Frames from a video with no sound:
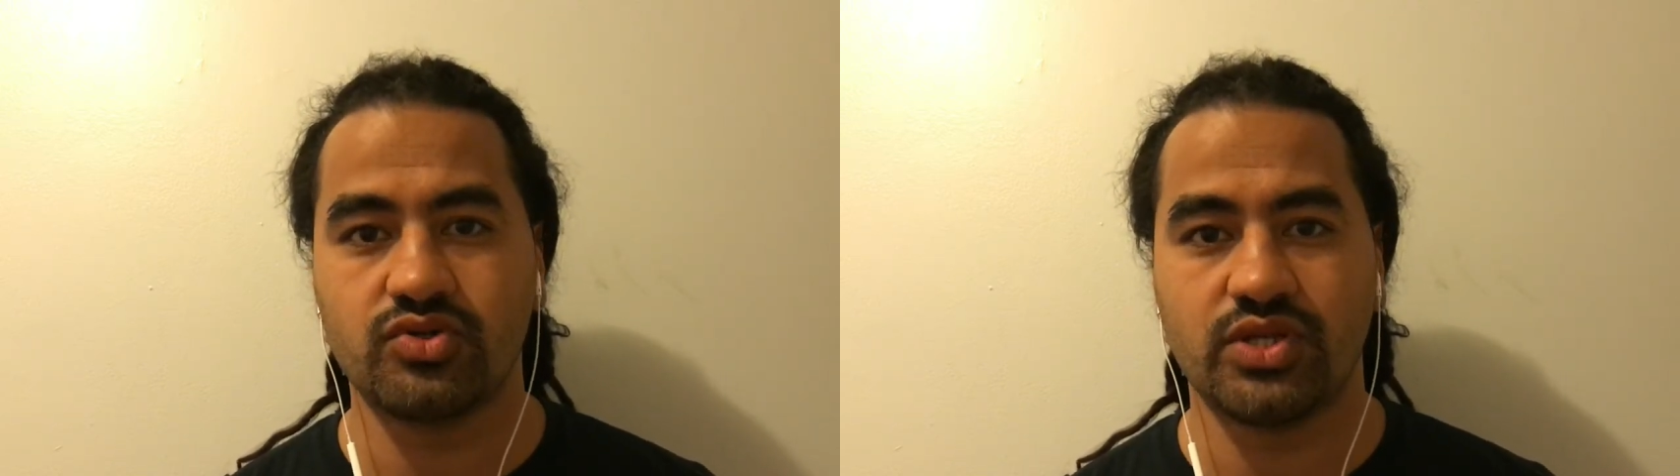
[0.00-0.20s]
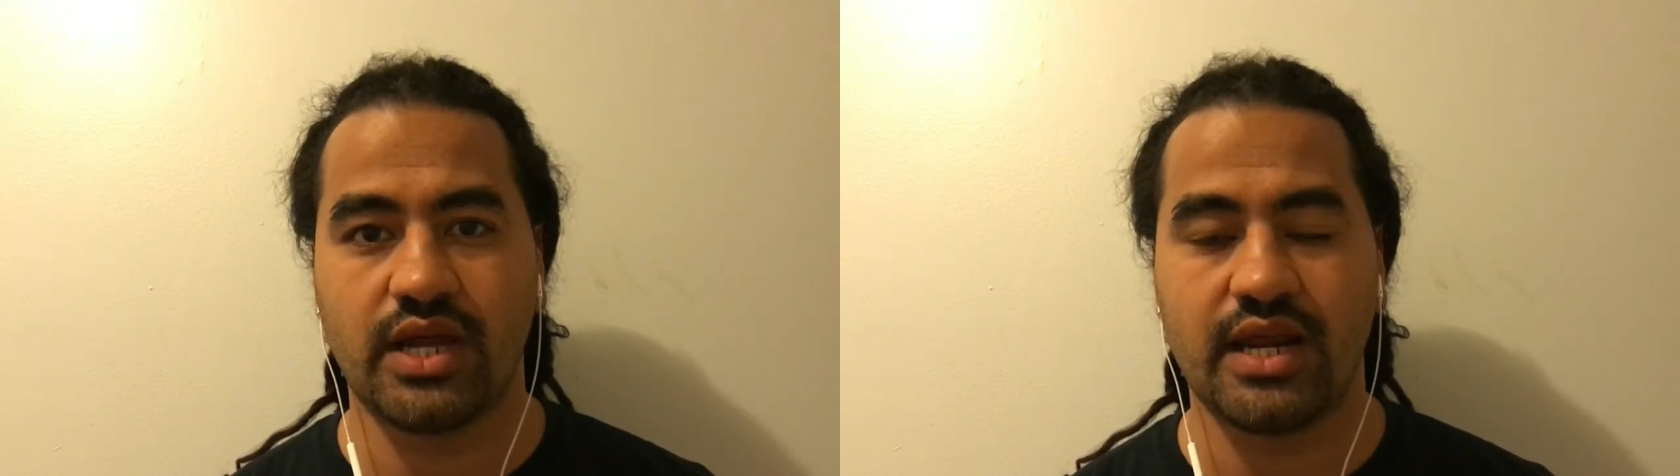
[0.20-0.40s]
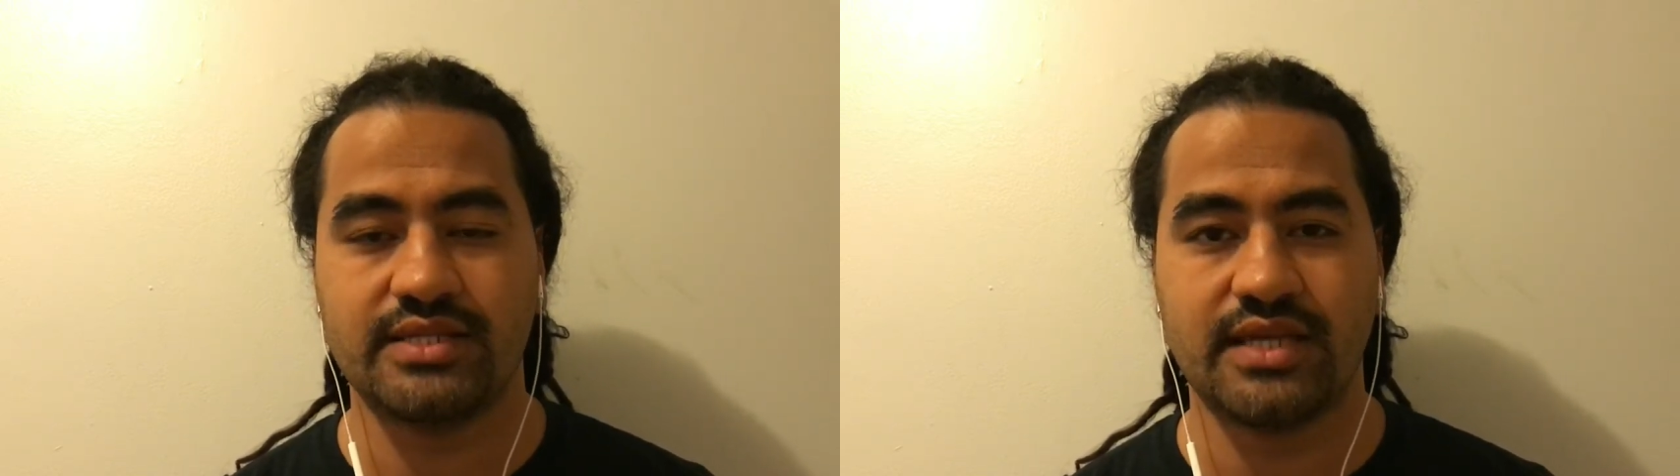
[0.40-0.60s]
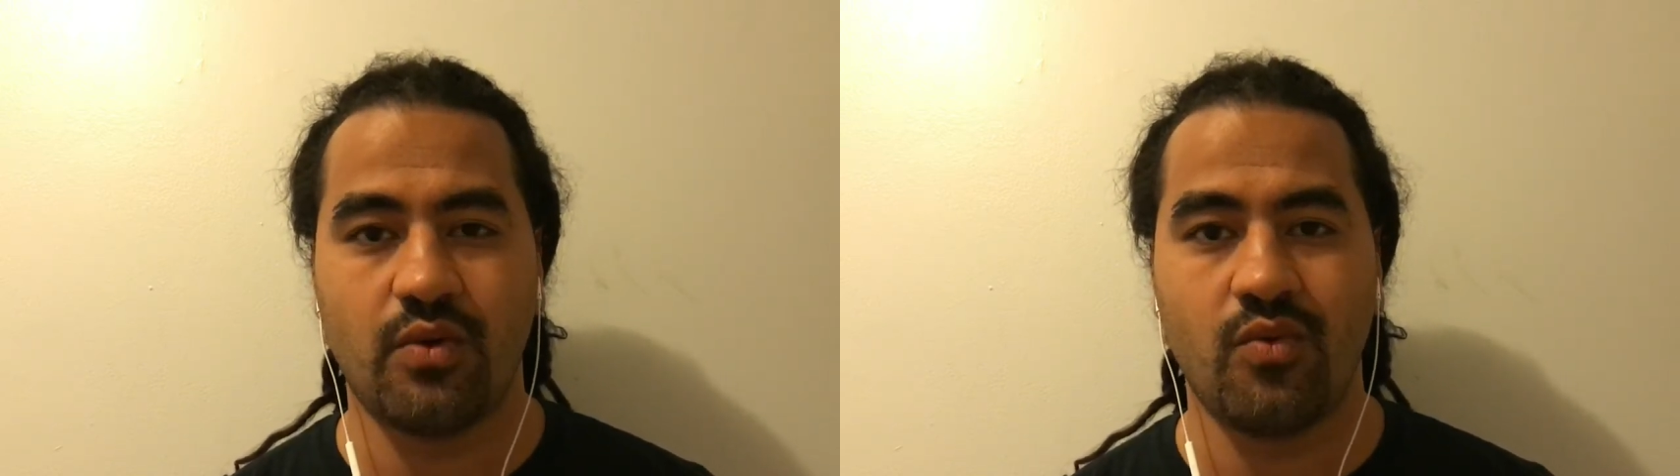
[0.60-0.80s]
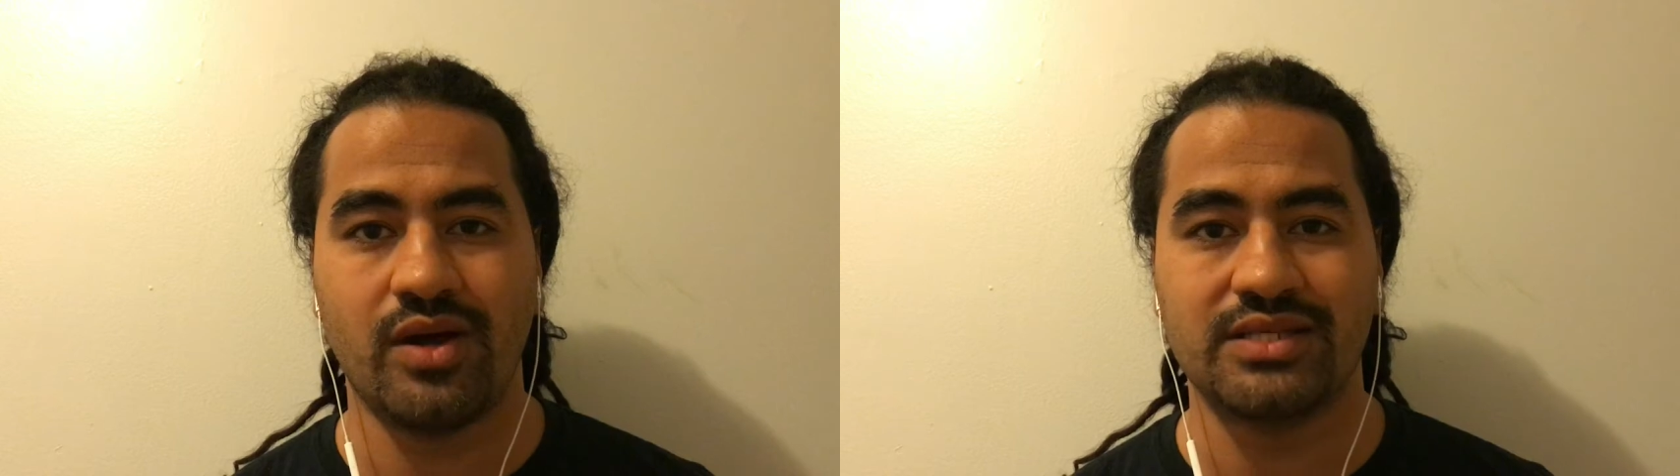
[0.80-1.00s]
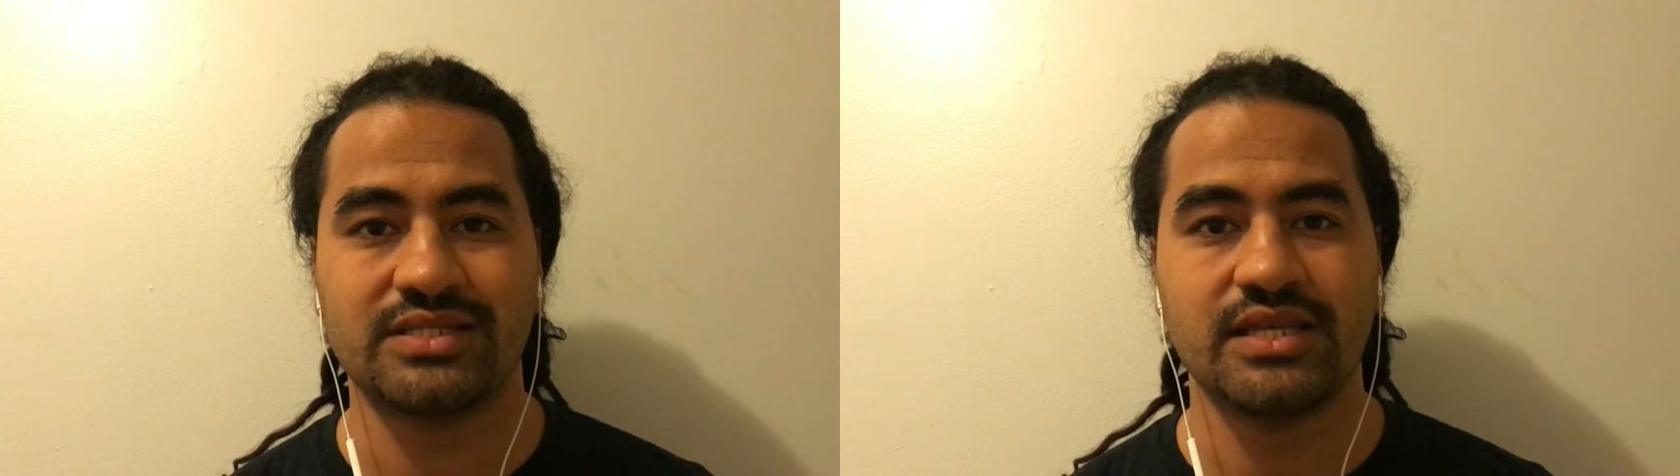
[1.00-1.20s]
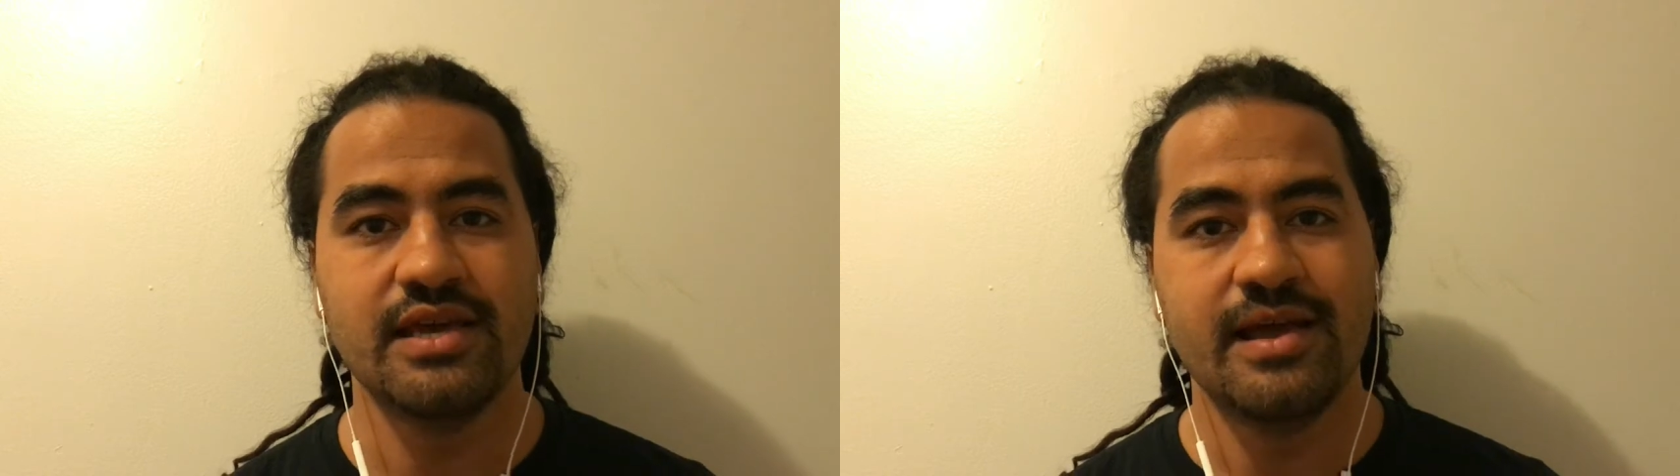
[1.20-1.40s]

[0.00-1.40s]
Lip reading: through the cleanse at once.